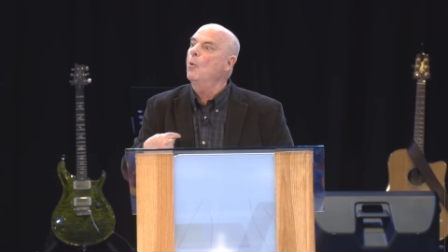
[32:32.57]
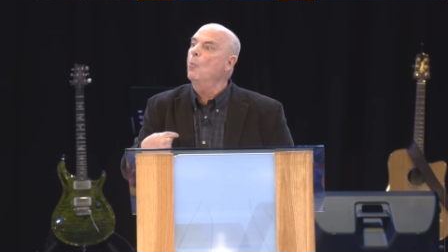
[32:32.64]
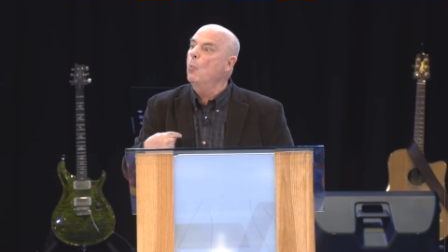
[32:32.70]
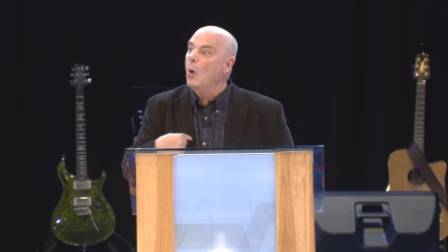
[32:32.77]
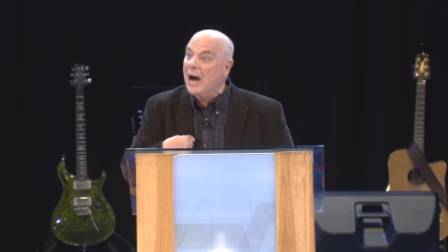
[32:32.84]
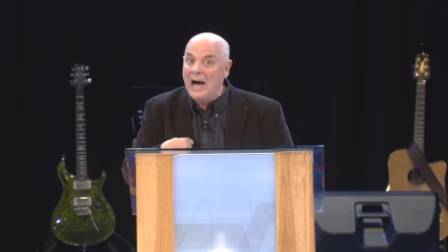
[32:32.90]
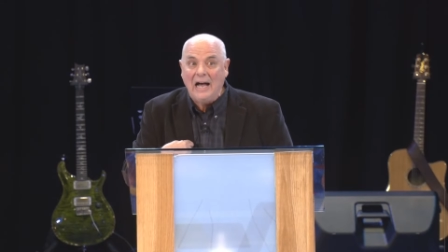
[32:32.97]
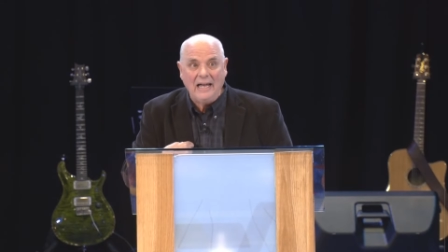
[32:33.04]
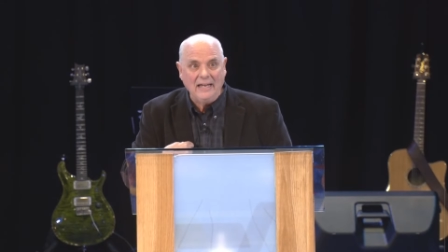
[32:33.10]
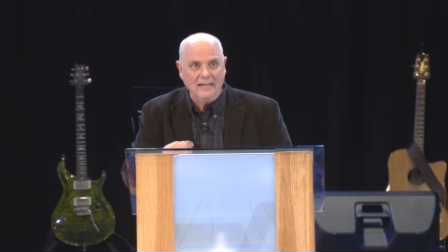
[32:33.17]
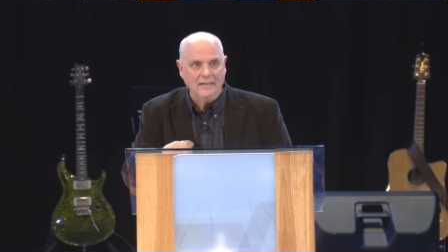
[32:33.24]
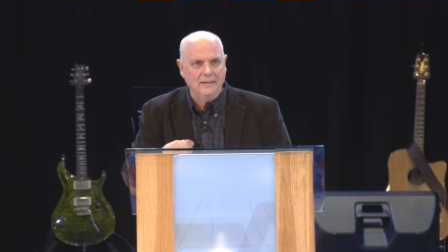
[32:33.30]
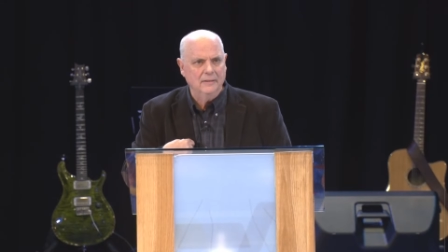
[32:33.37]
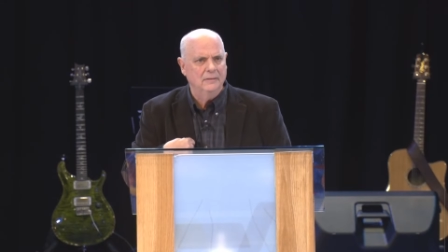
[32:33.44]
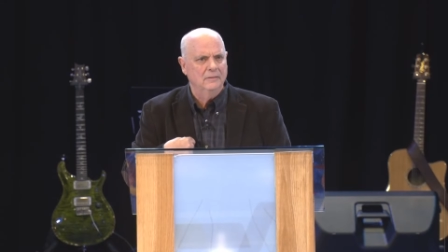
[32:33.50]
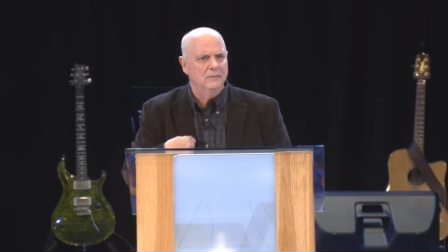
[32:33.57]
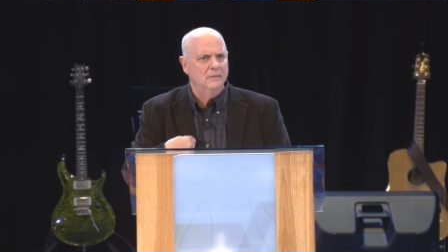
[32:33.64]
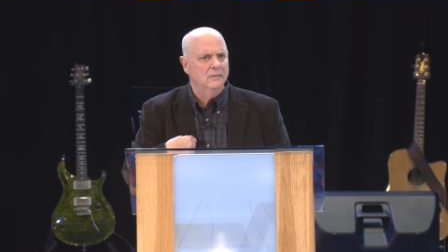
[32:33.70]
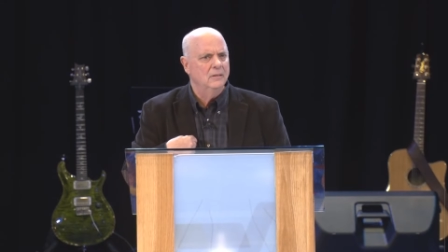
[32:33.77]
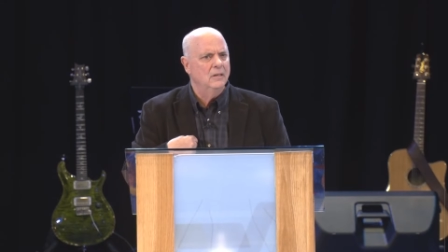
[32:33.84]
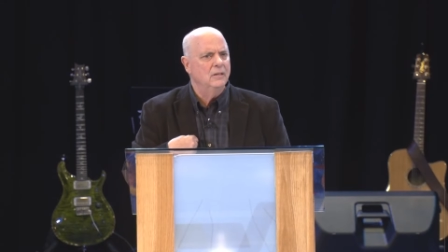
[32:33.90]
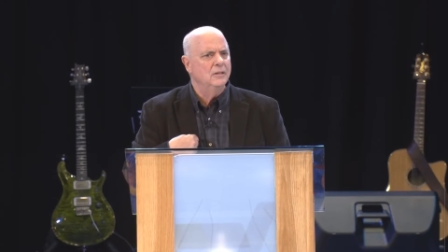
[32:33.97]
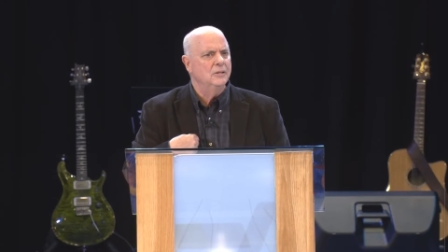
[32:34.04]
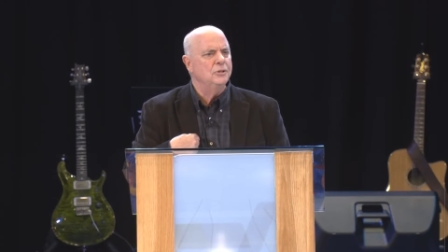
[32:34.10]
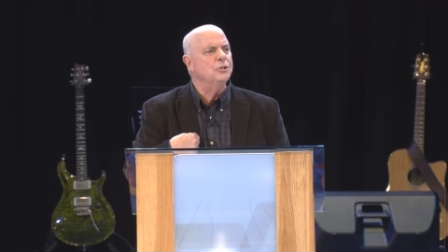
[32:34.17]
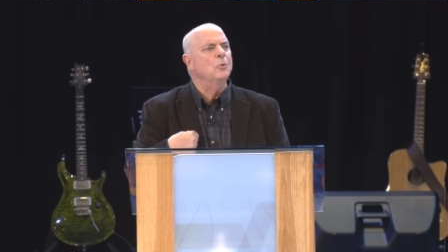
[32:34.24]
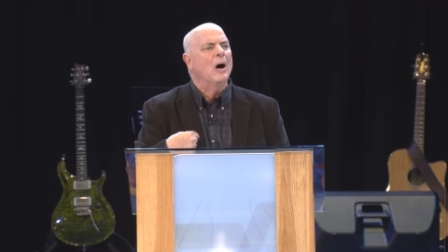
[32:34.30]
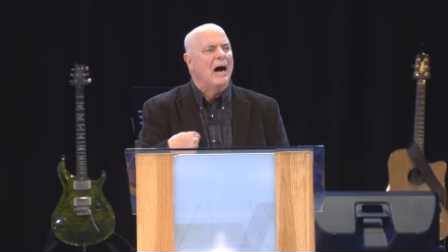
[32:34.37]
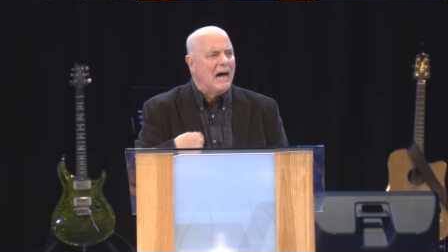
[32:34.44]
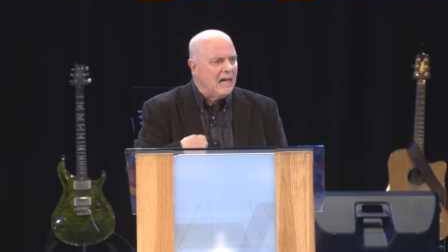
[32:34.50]
why
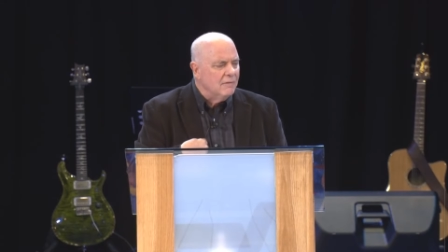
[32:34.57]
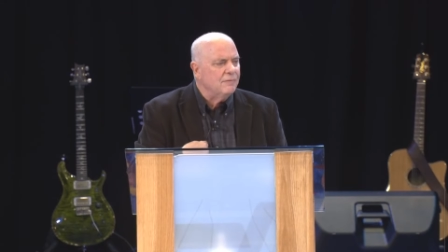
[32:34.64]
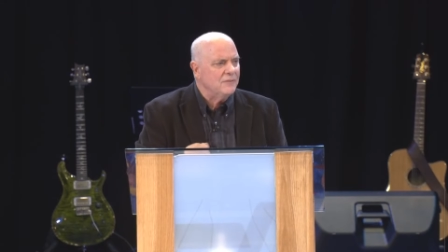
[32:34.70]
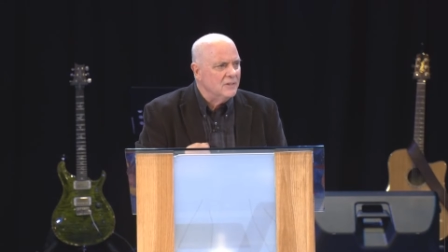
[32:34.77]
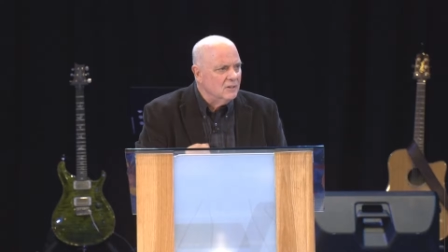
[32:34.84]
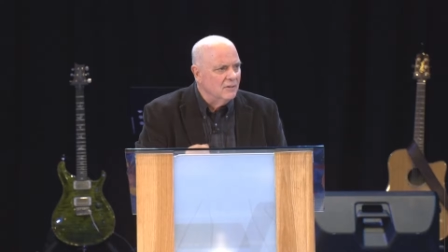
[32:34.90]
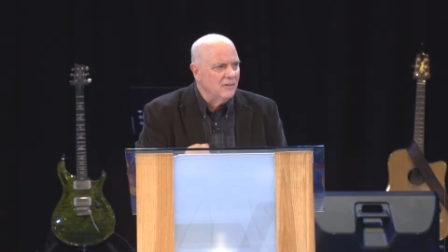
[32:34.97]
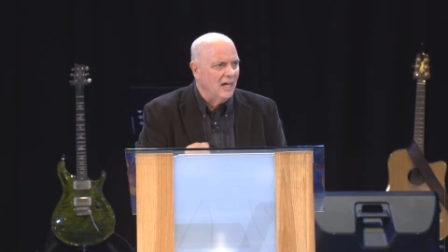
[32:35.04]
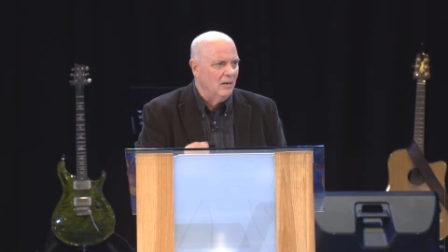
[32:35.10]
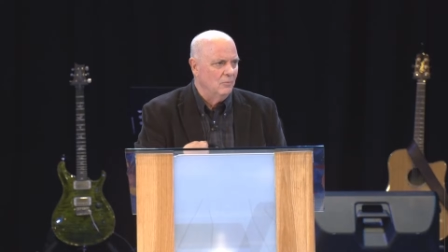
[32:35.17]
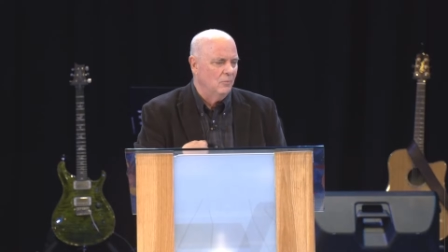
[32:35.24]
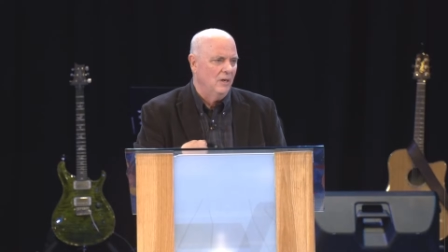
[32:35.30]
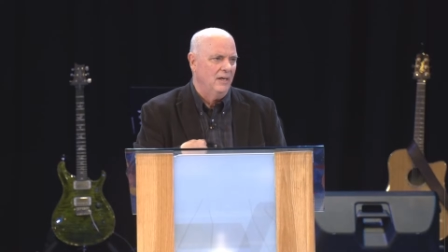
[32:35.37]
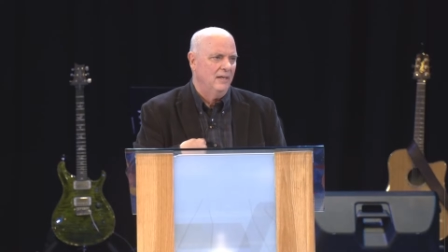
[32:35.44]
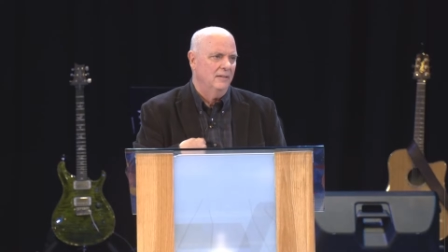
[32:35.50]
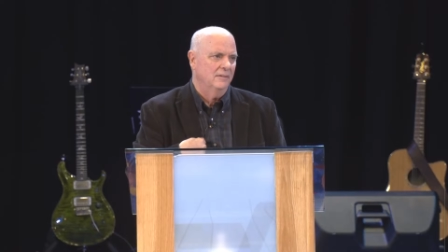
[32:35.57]
do I feel that way.